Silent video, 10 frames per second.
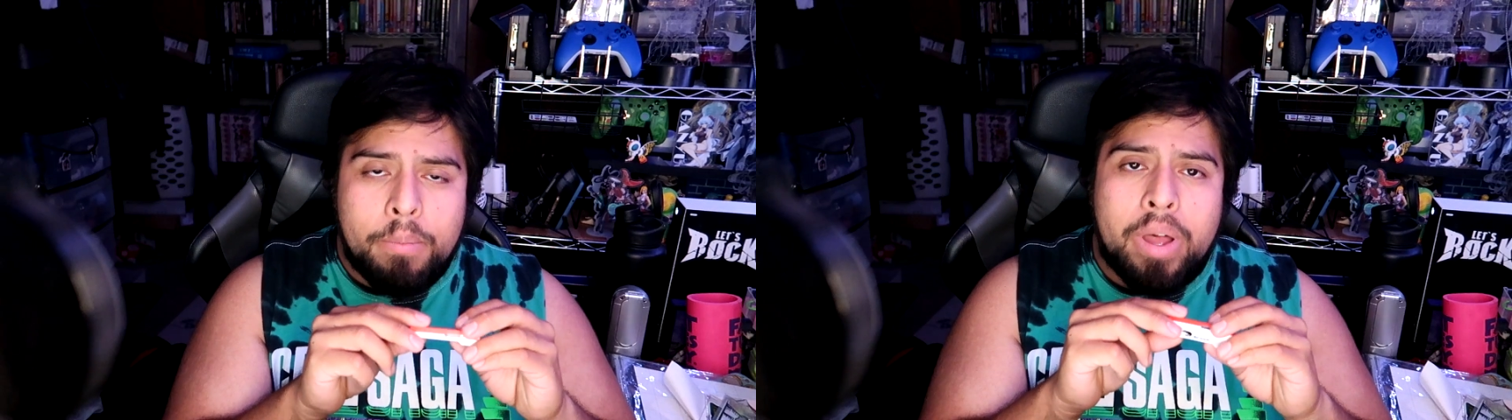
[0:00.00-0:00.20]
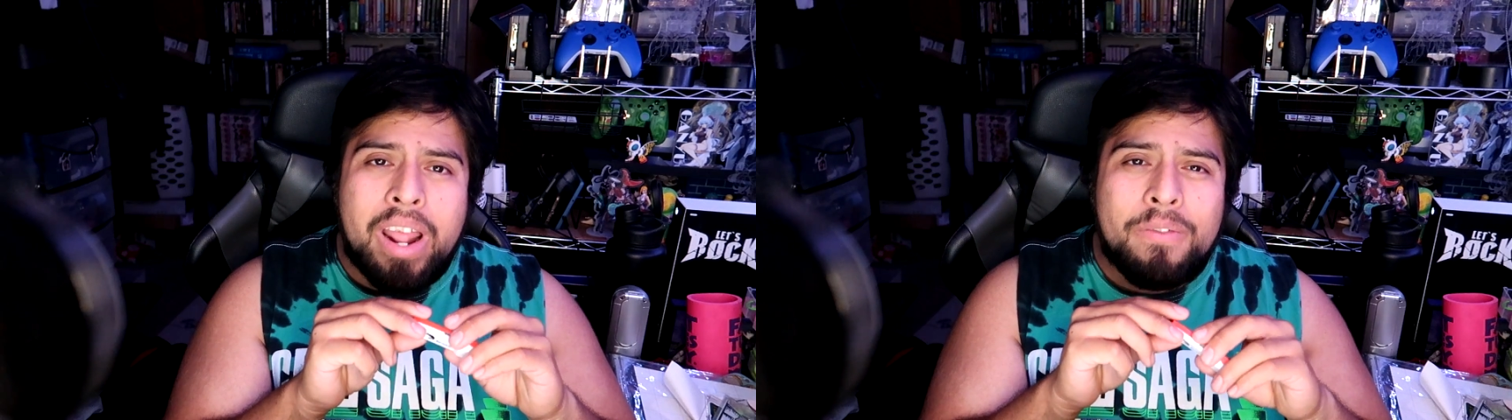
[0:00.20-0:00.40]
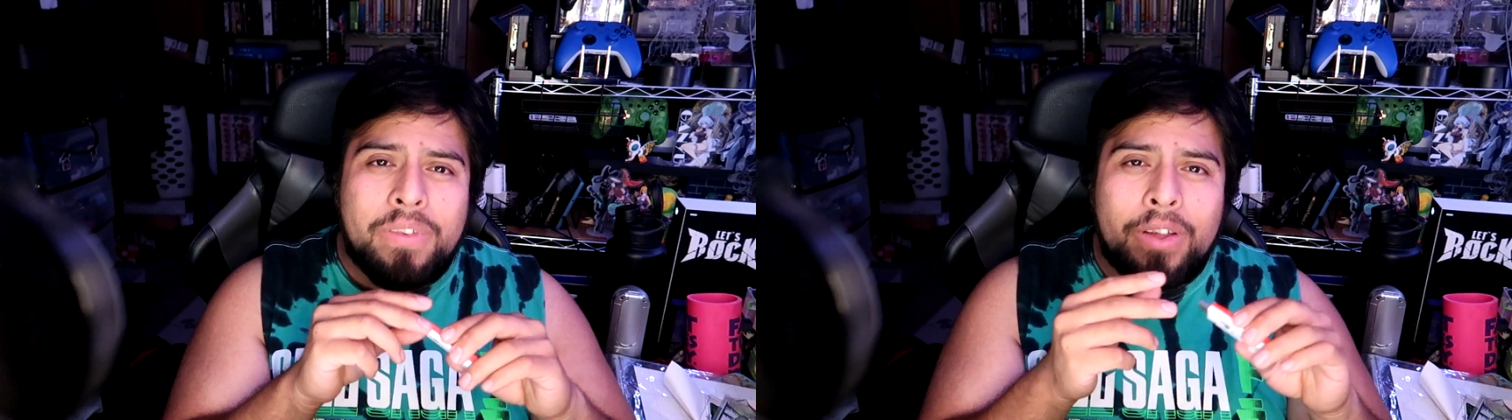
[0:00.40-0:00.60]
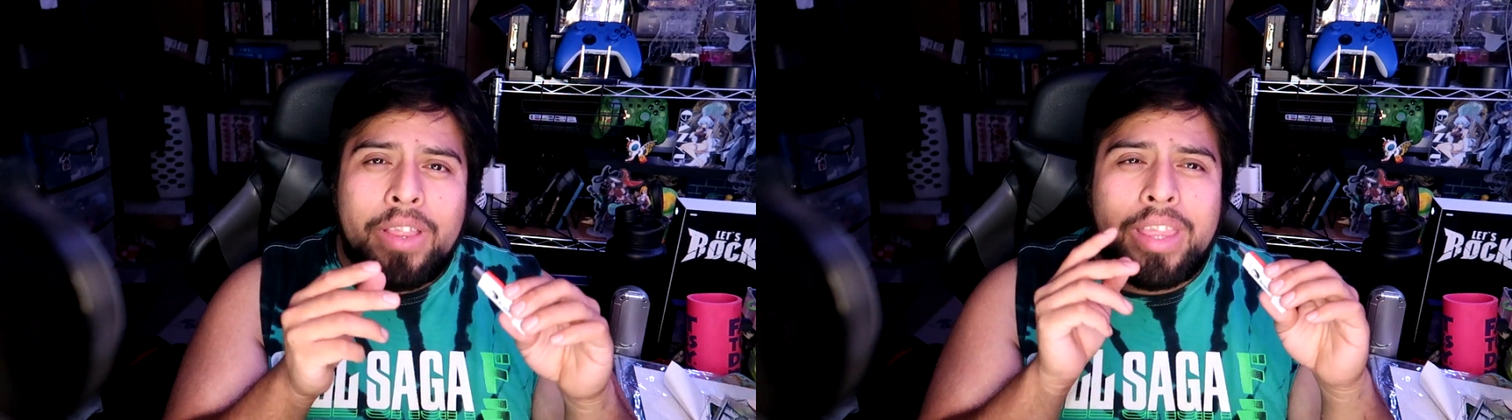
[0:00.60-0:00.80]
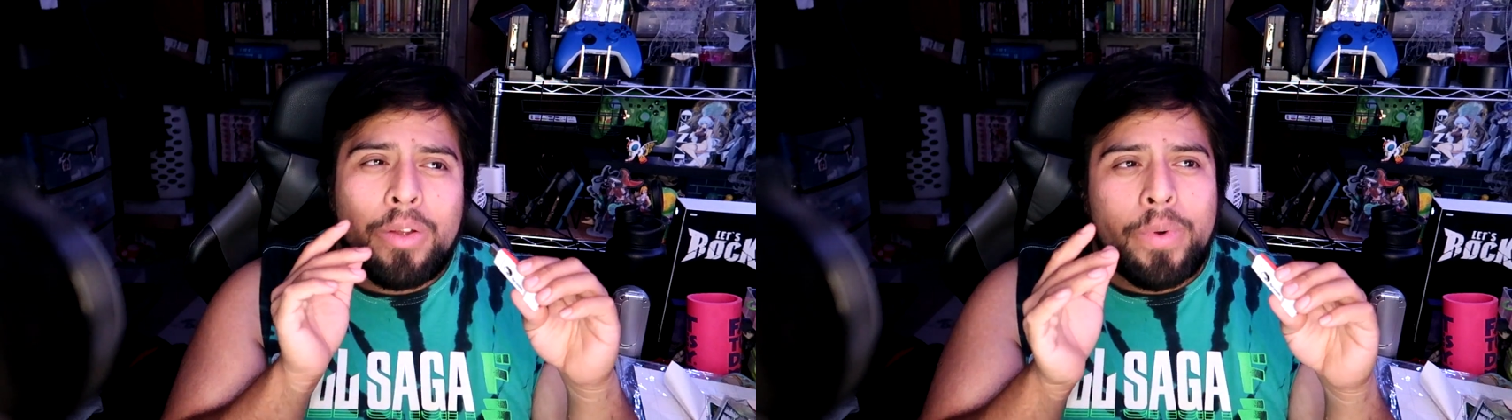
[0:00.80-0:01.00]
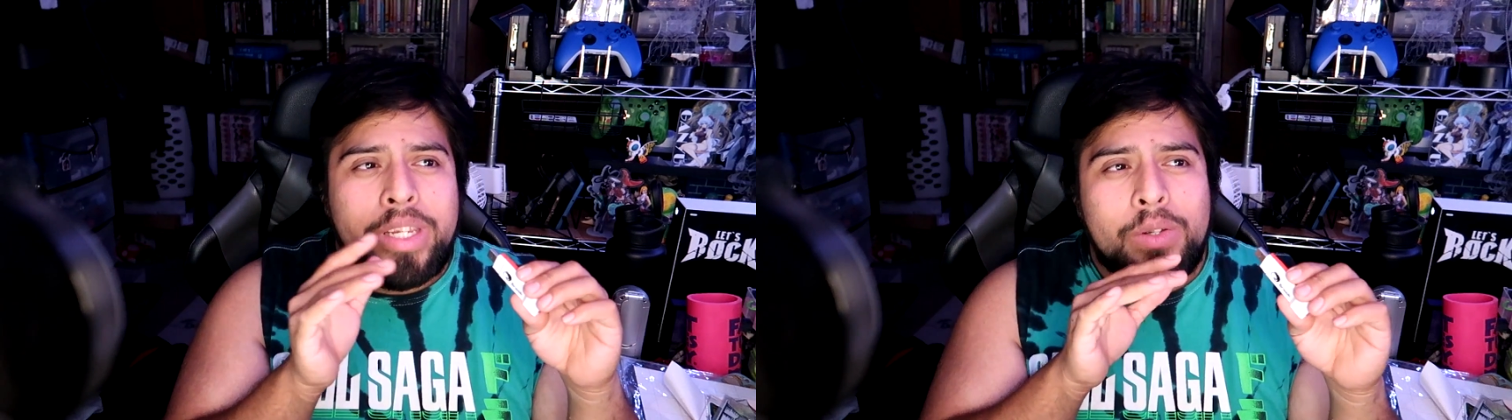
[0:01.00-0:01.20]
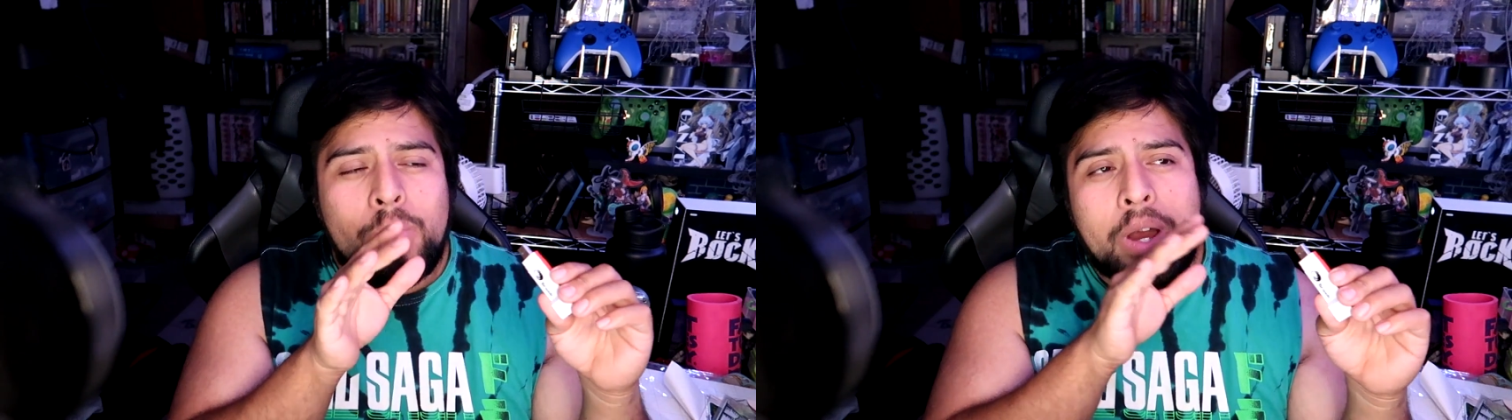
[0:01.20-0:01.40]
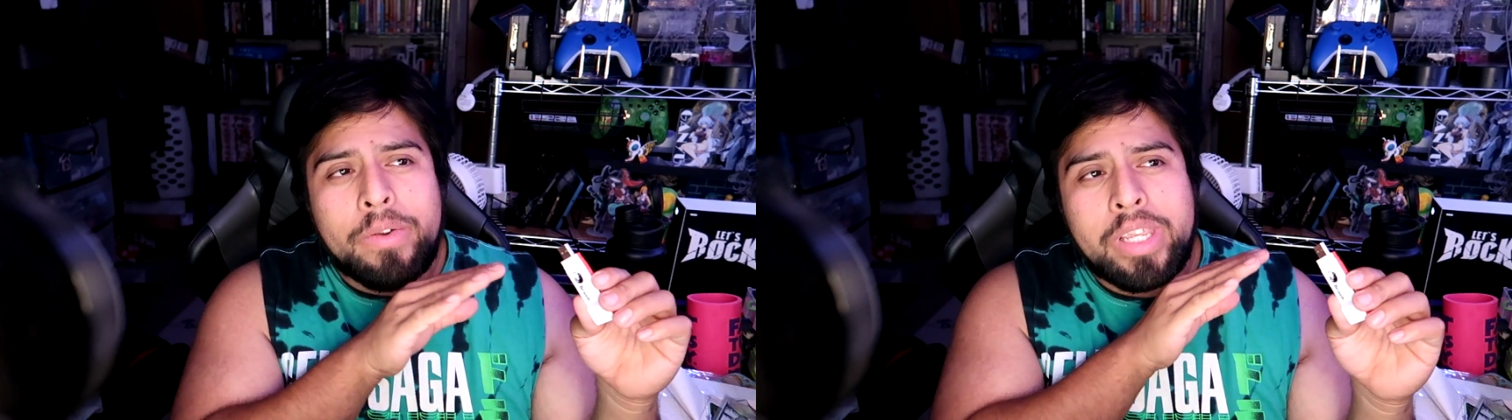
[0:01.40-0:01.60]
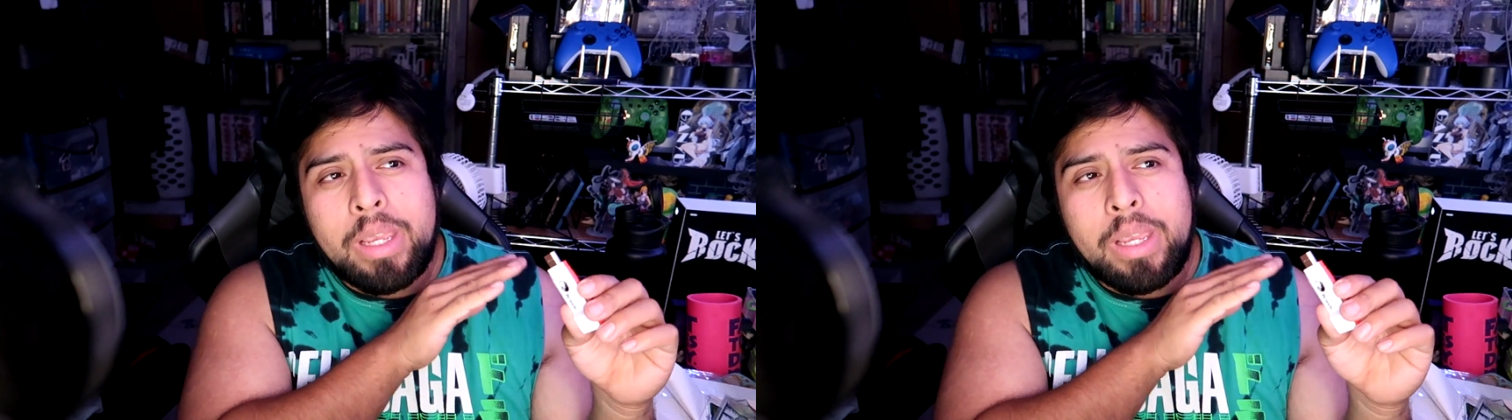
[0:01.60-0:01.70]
But I feel the reason why I was